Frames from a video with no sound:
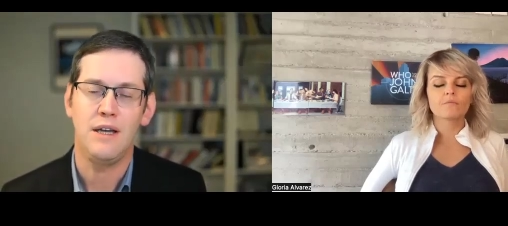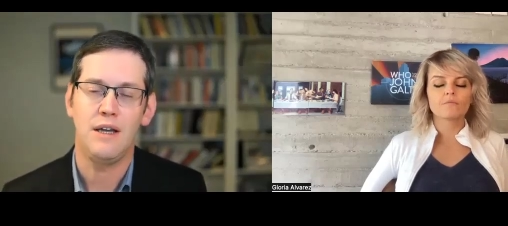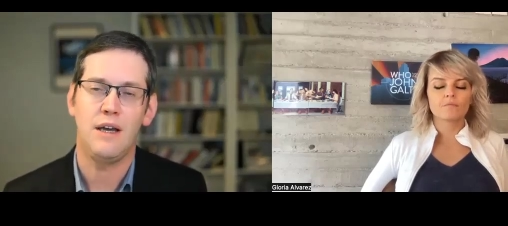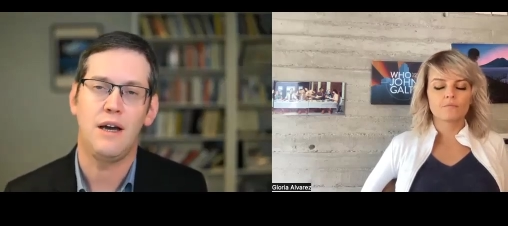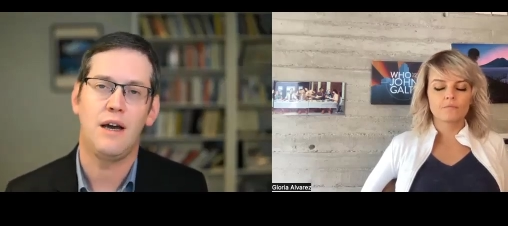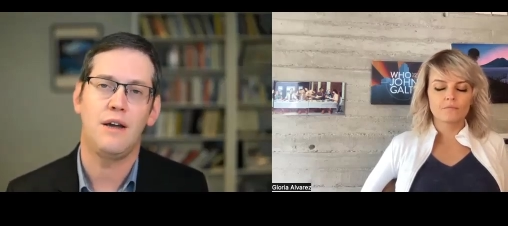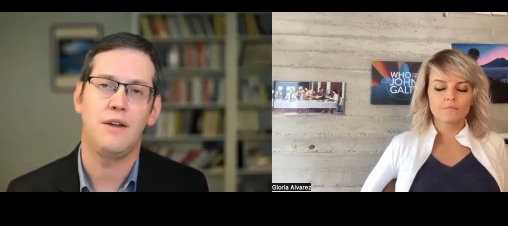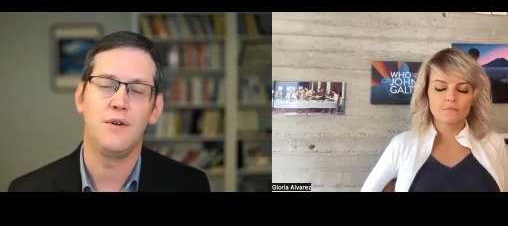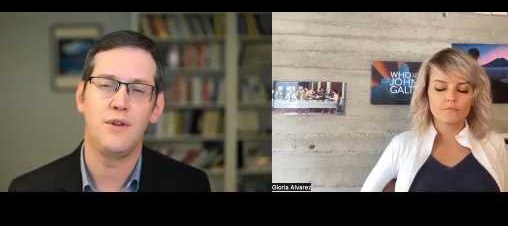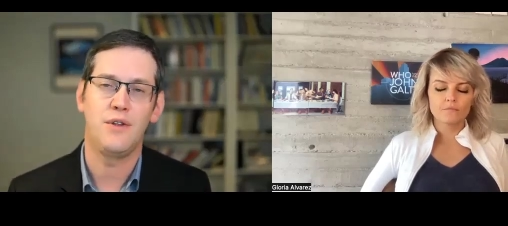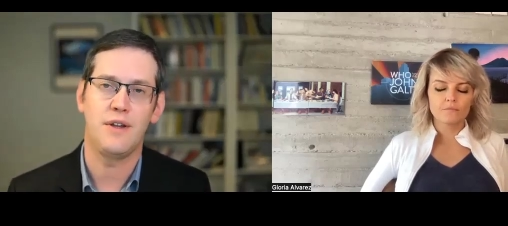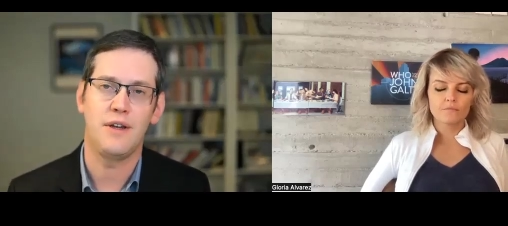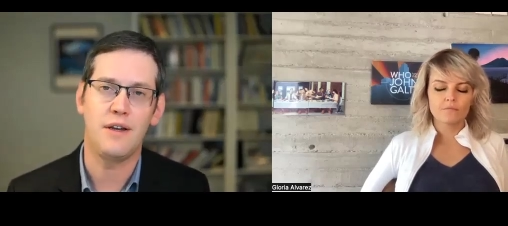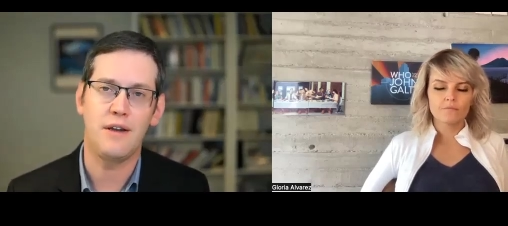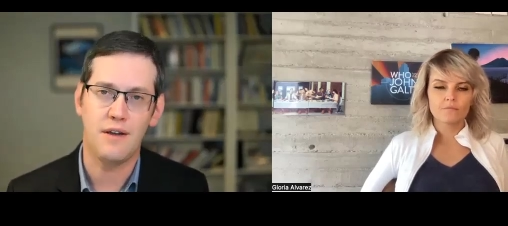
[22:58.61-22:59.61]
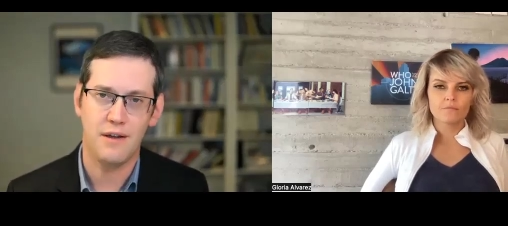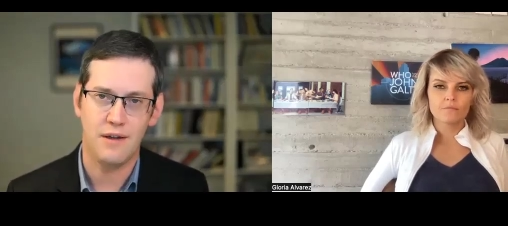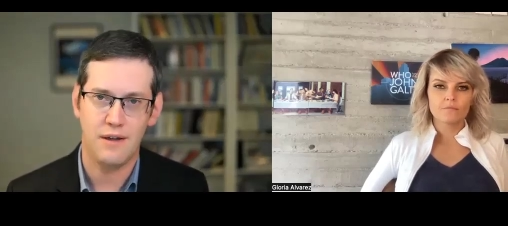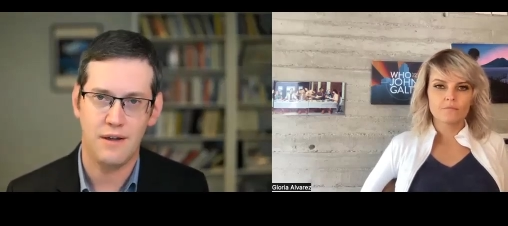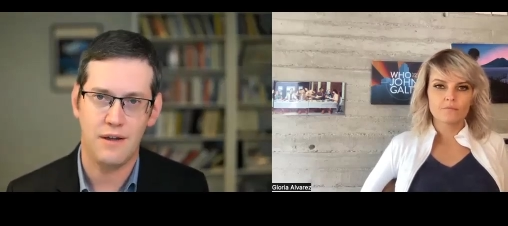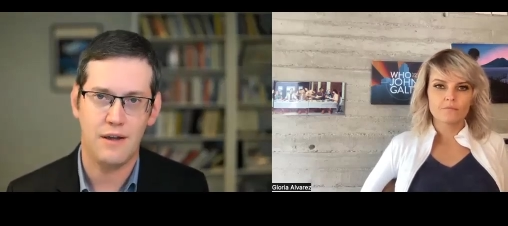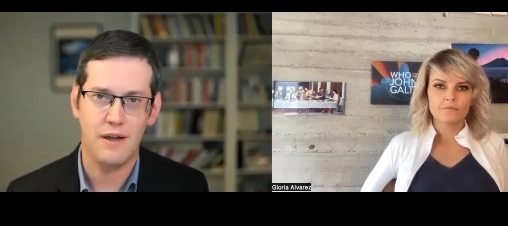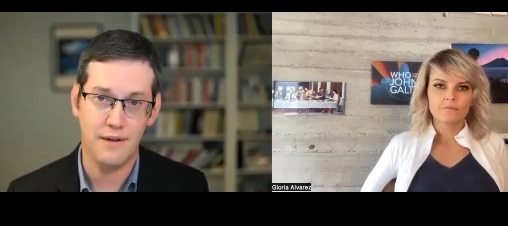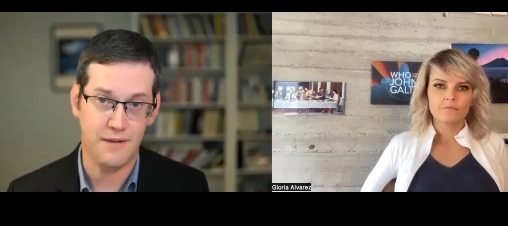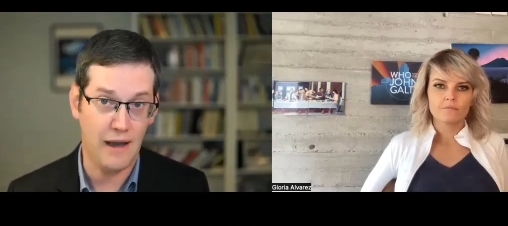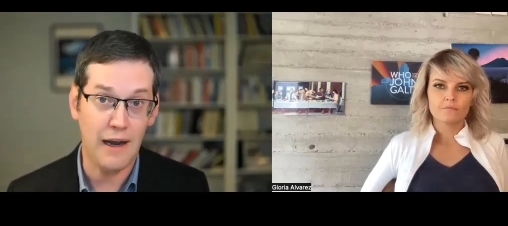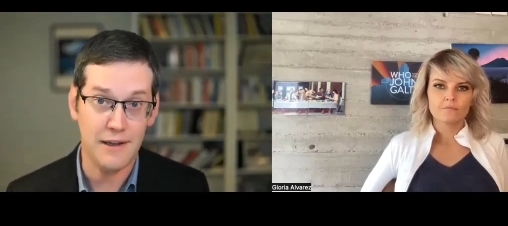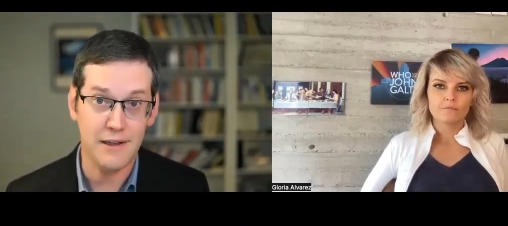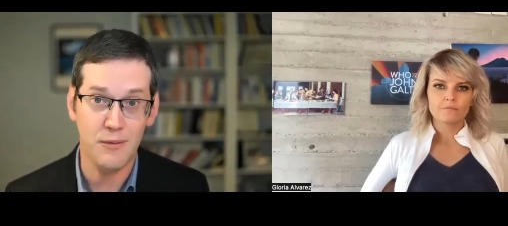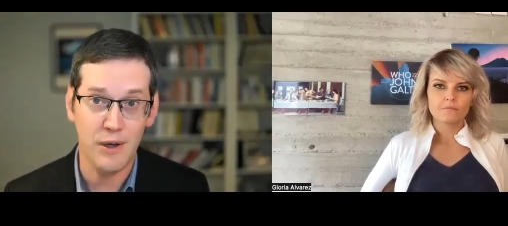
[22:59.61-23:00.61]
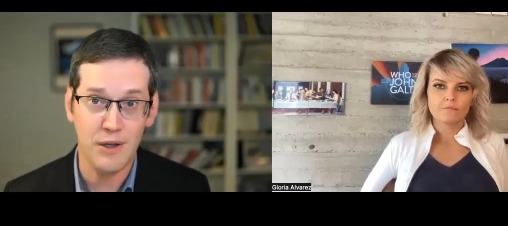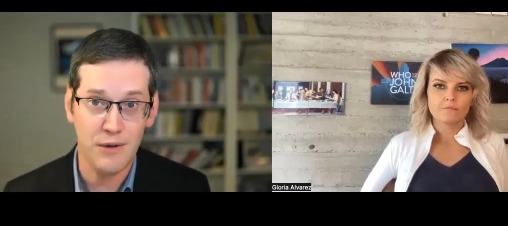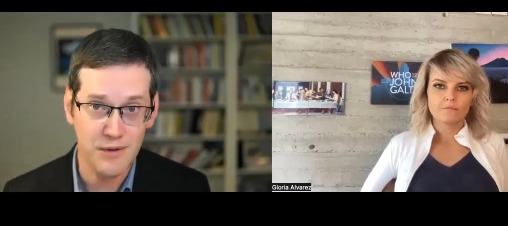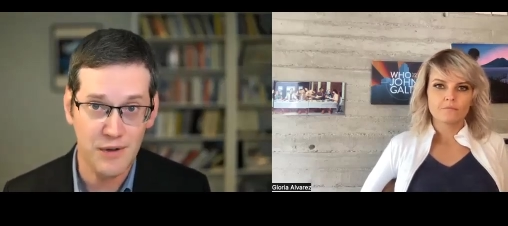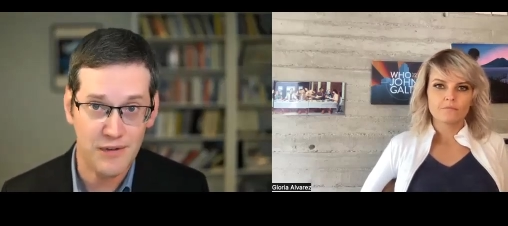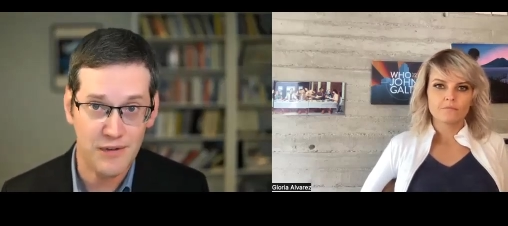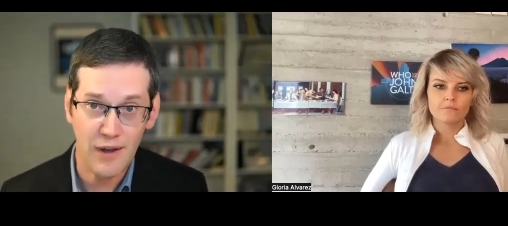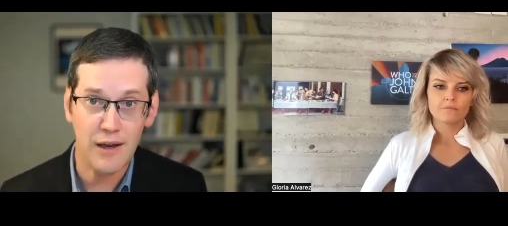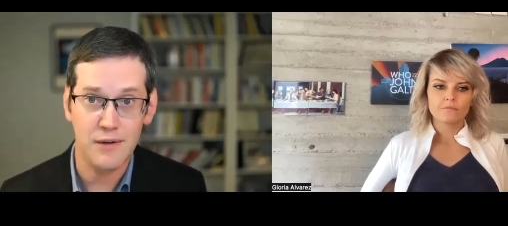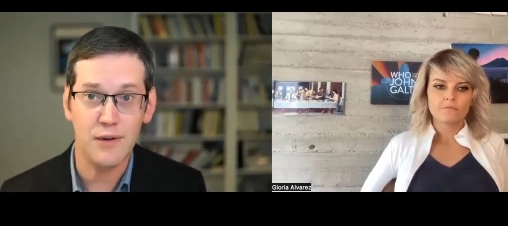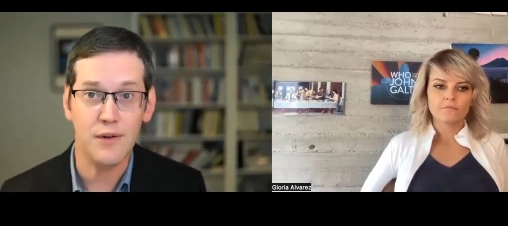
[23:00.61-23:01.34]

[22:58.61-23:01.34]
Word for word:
Speaker 1: uh, you'll think exactly what you just said. You'll